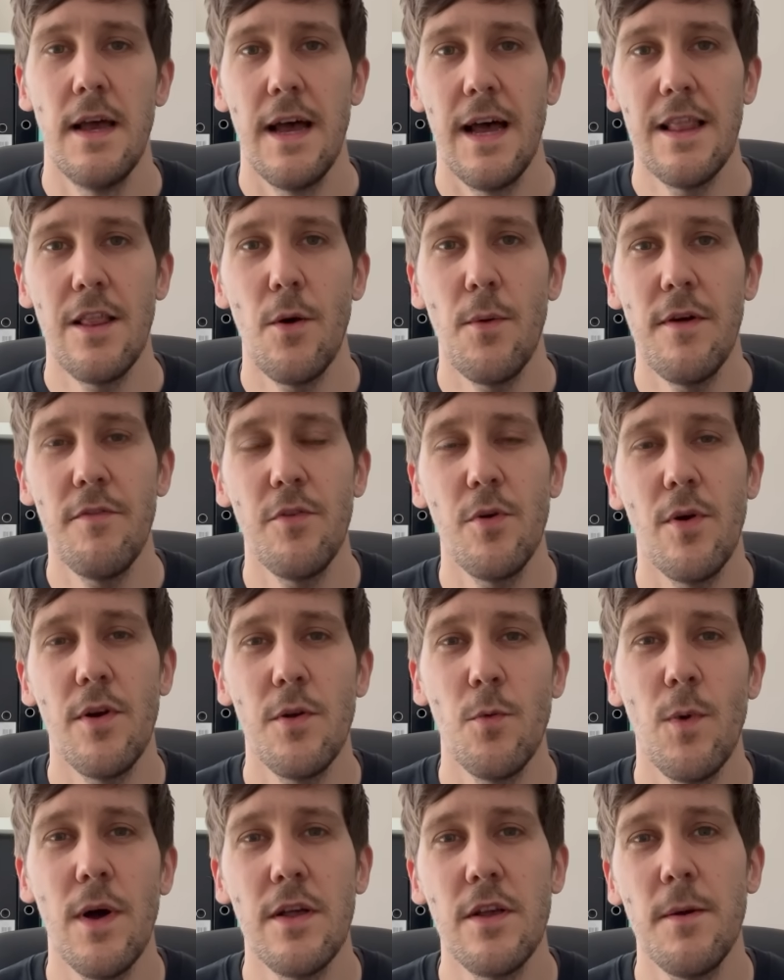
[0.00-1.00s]
Hello, everyone,
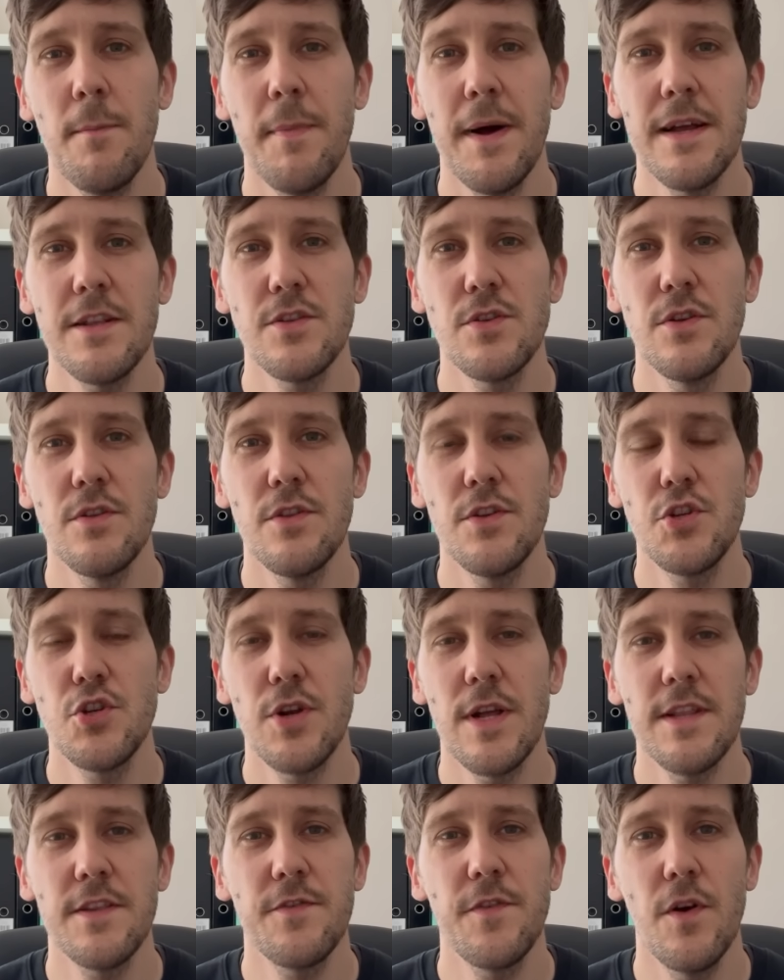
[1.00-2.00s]
and welcome back to another
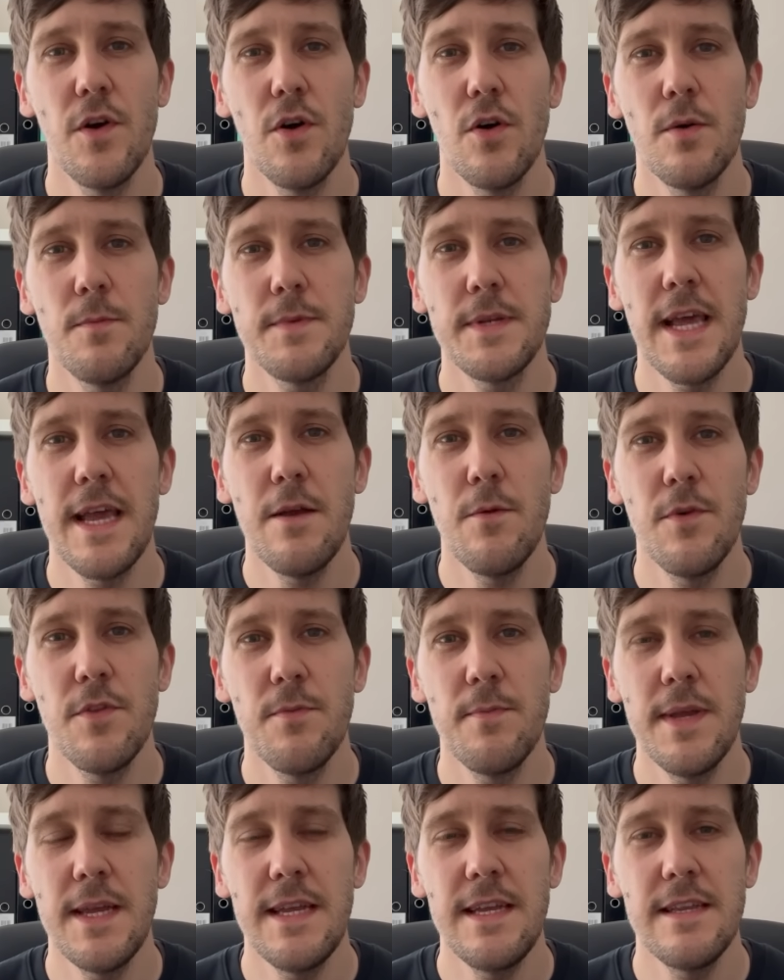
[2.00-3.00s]
transfer update with
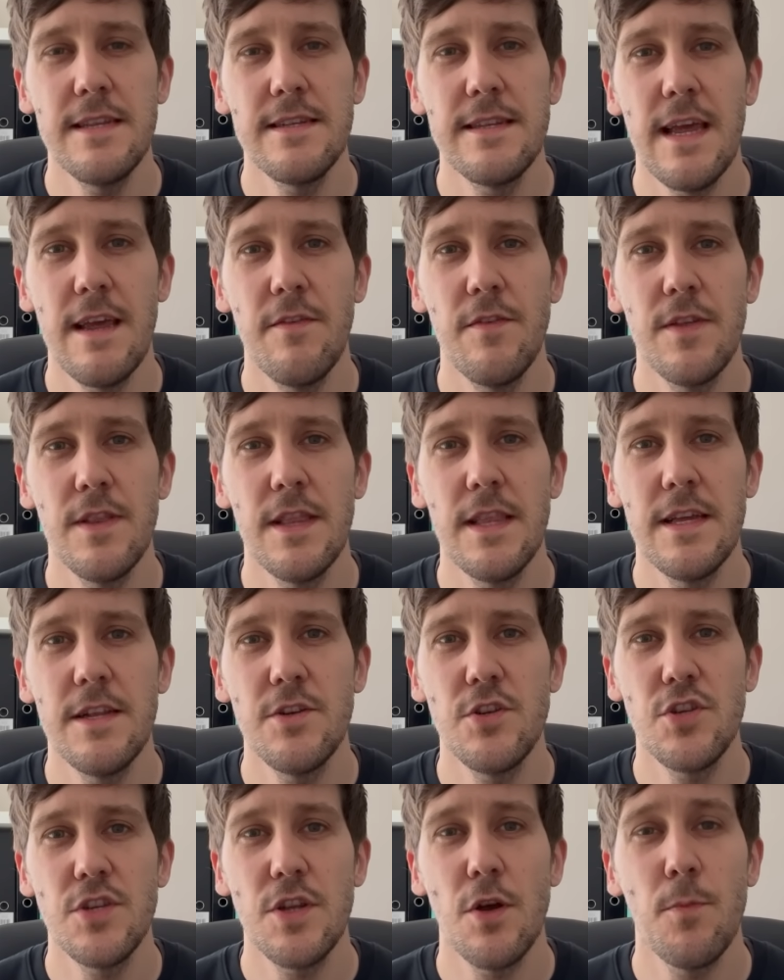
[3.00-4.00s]
me, David
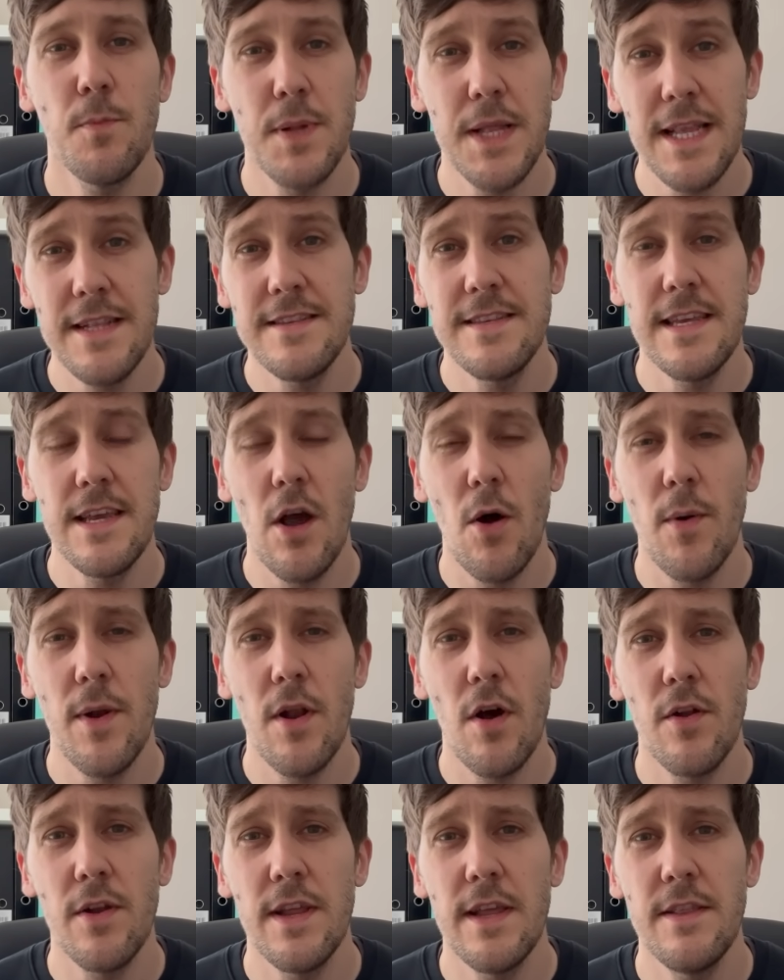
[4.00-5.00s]
Lynch. Still plenty going
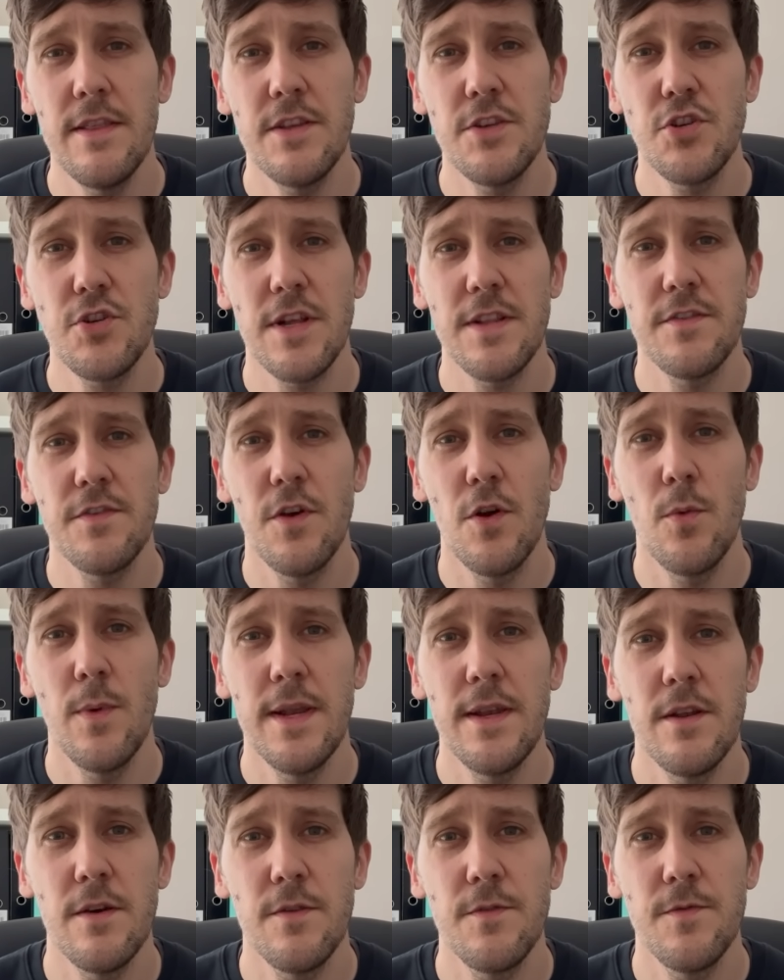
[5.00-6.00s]
on in this transfer
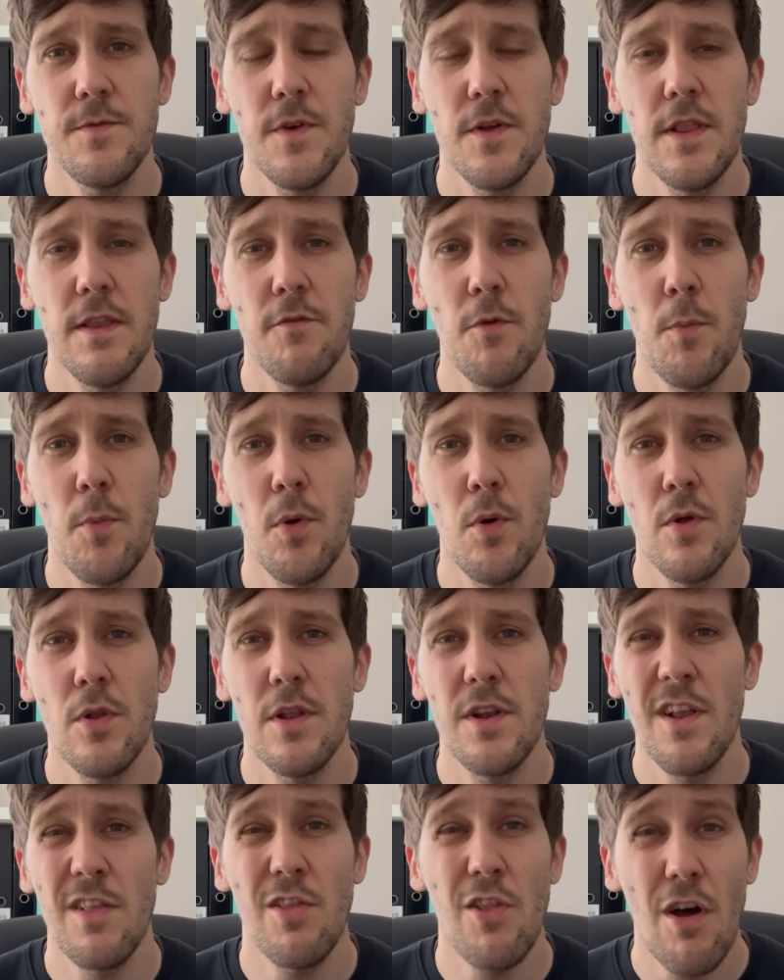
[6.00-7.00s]
window for Liverpool
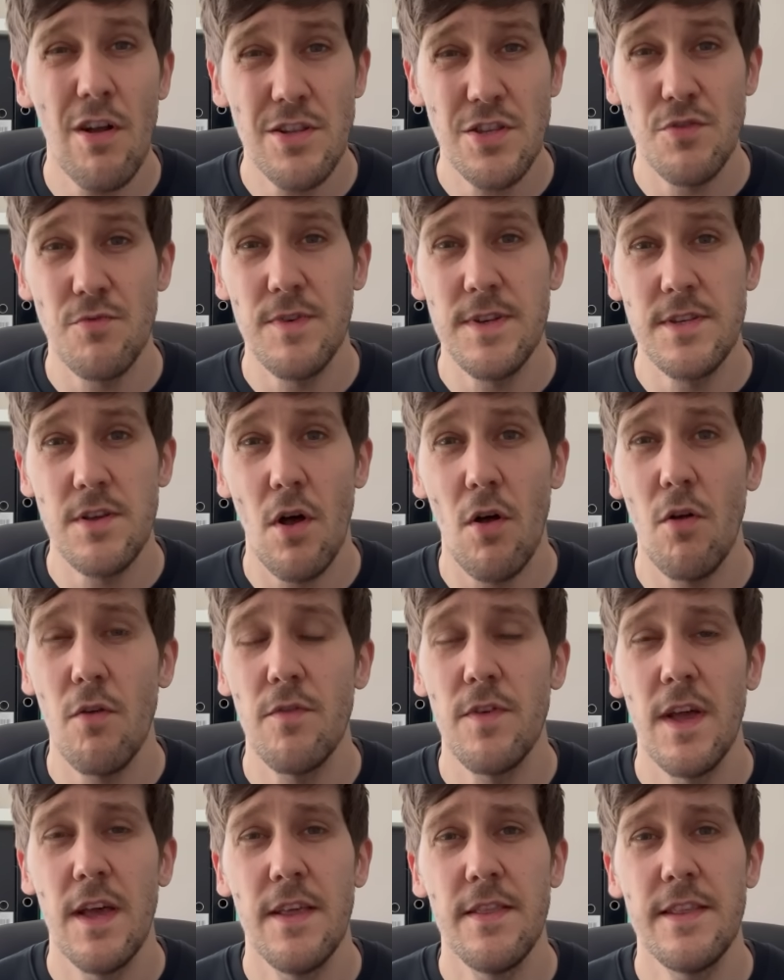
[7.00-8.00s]
and a lot to
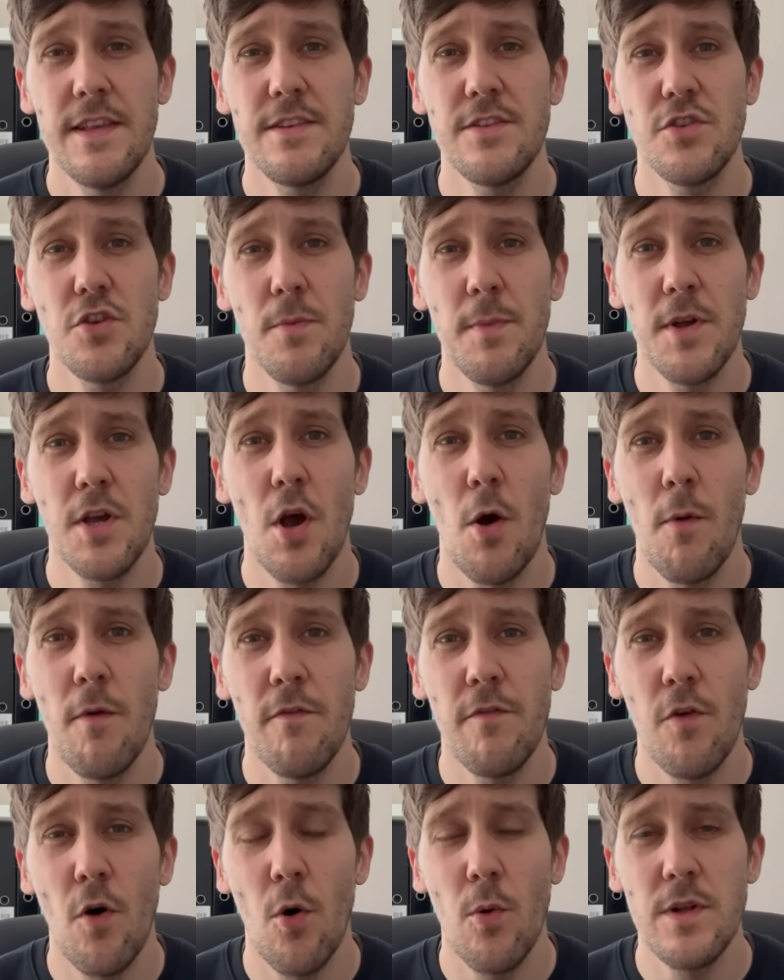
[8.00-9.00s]
resolve this summer going
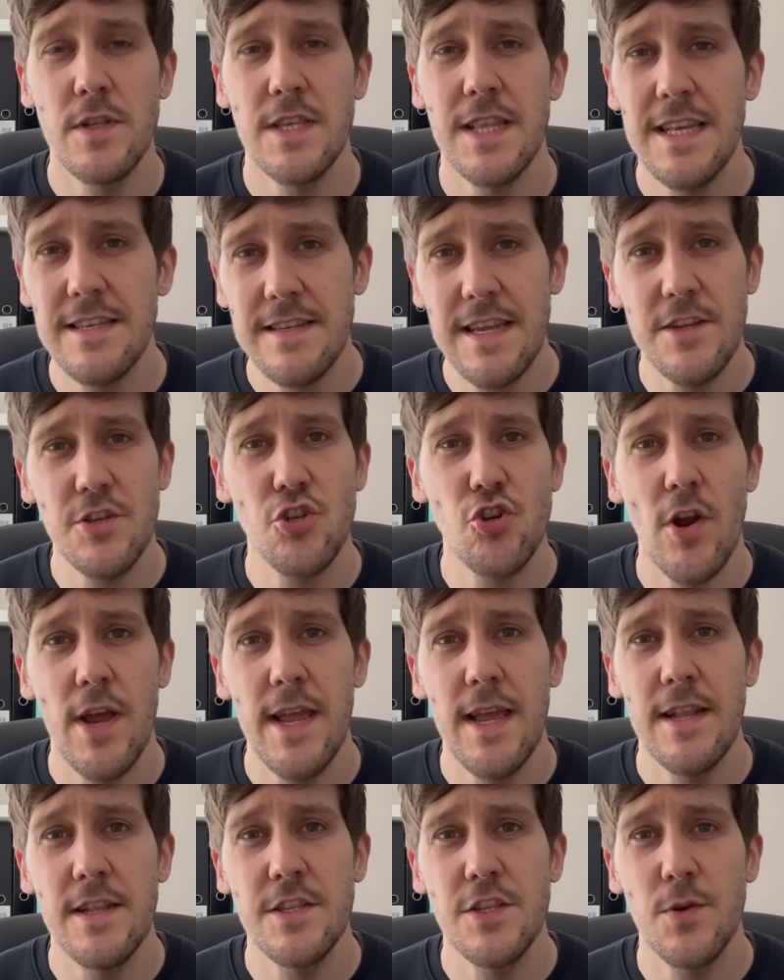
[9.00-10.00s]
forward. So let's get
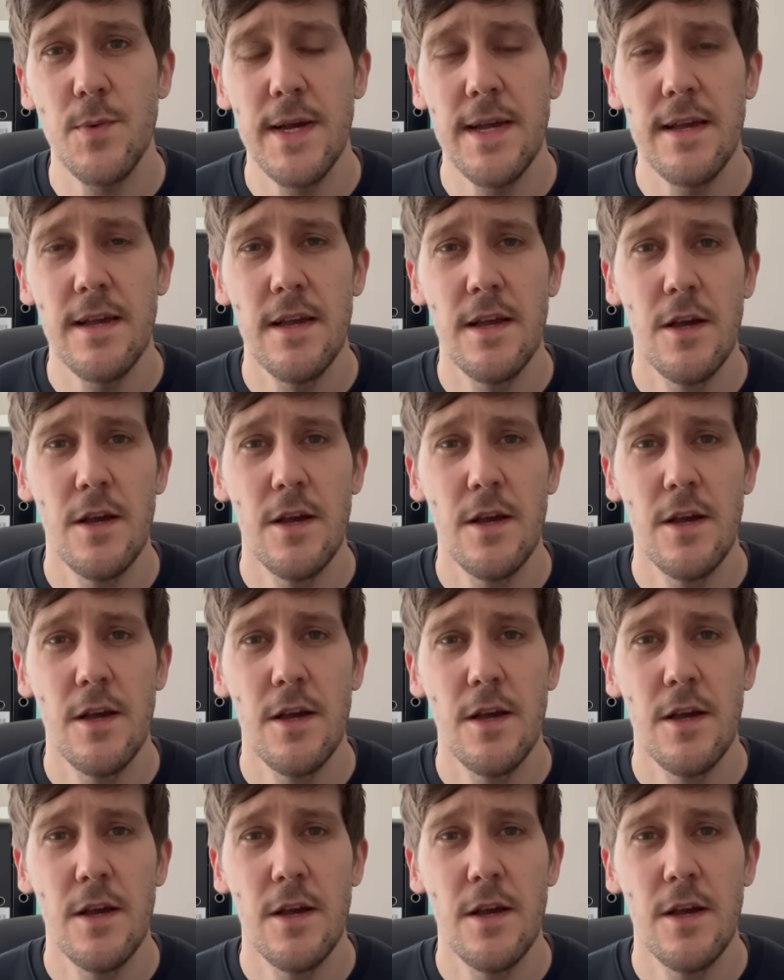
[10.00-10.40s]
straight into it.